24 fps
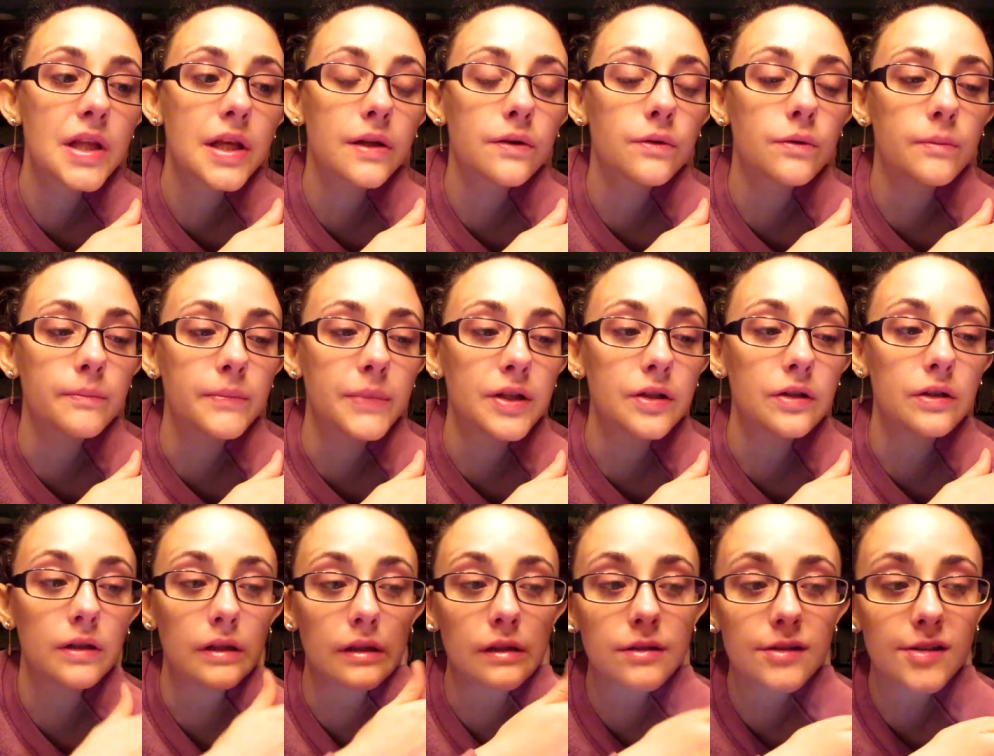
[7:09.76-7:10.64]
And it would be
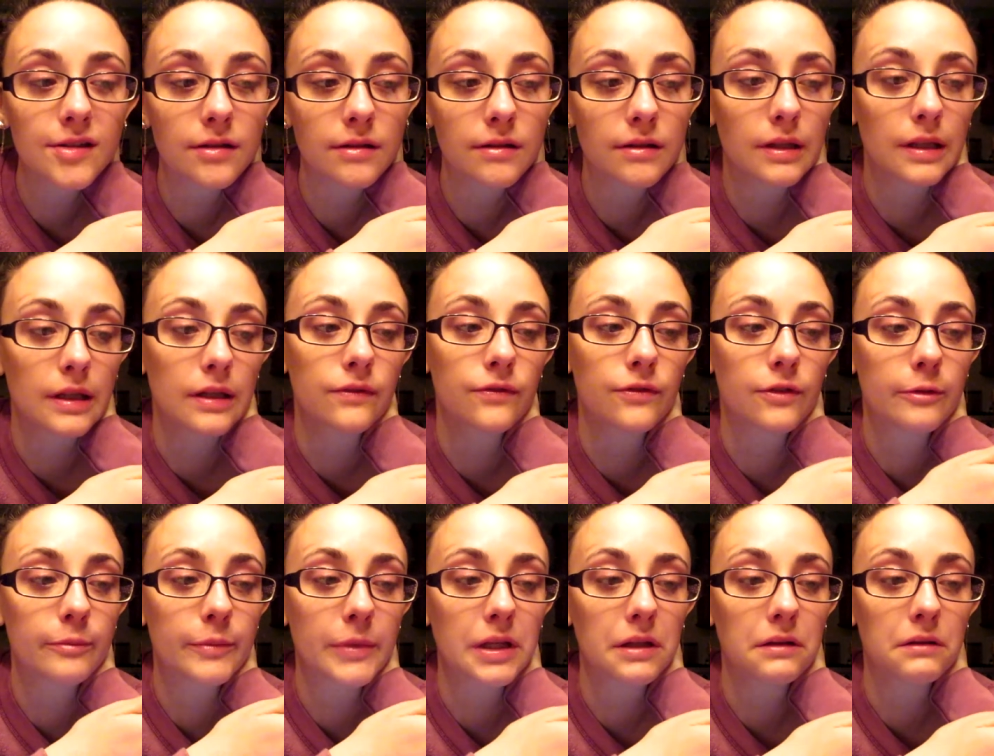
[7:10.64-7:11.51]
an easier thing
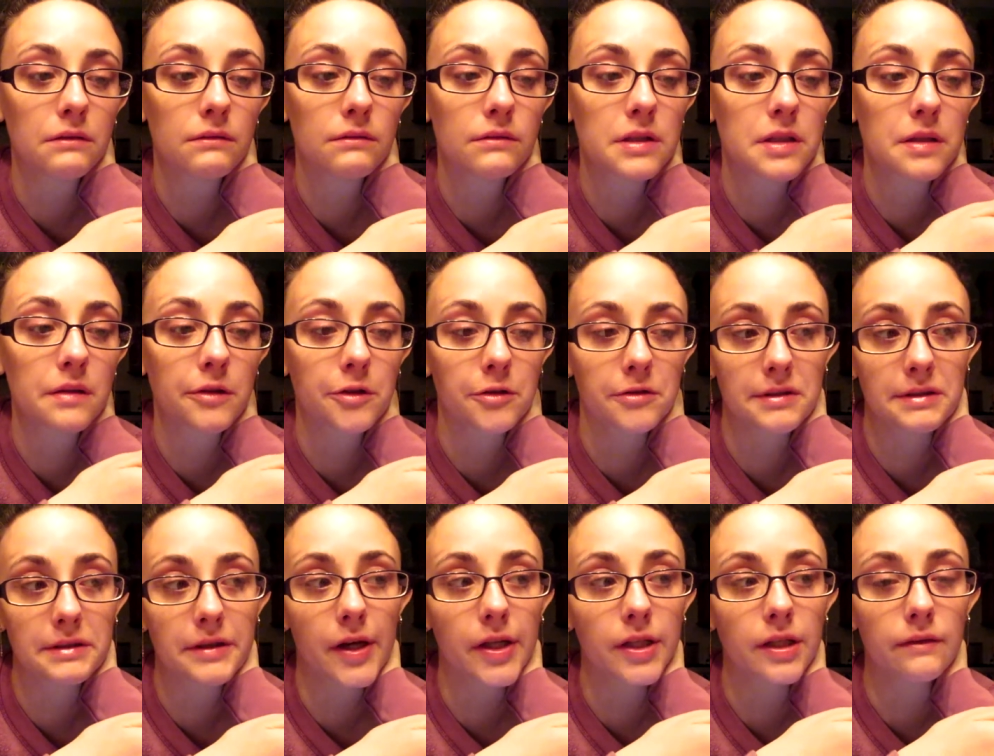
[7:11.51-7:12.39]
for me to
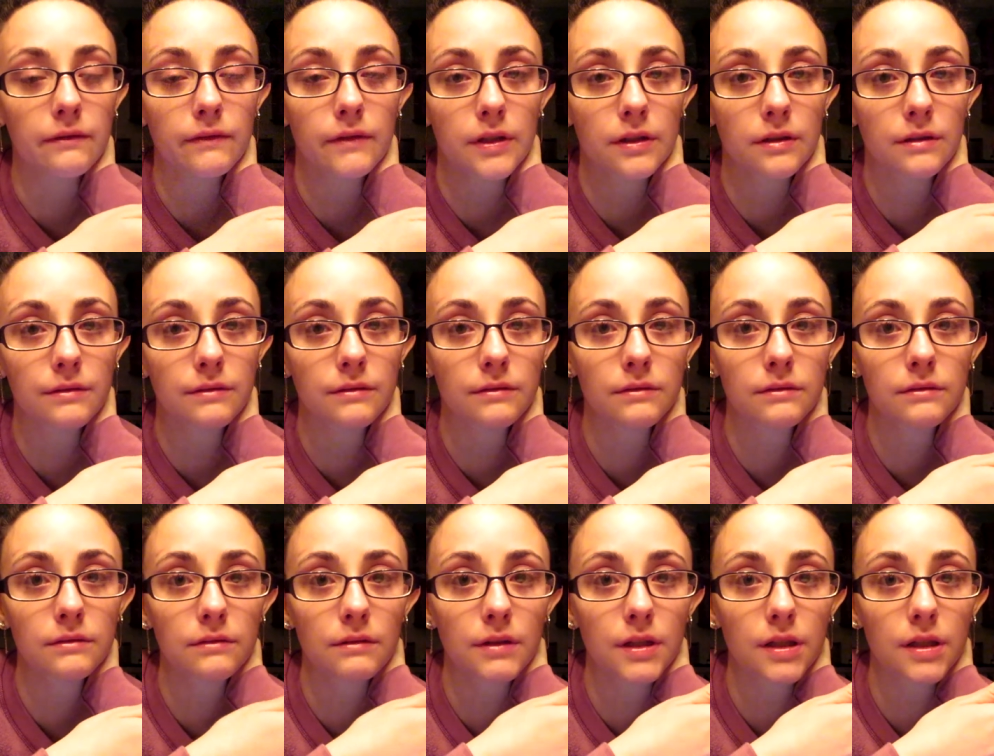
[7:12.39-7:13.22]
just not even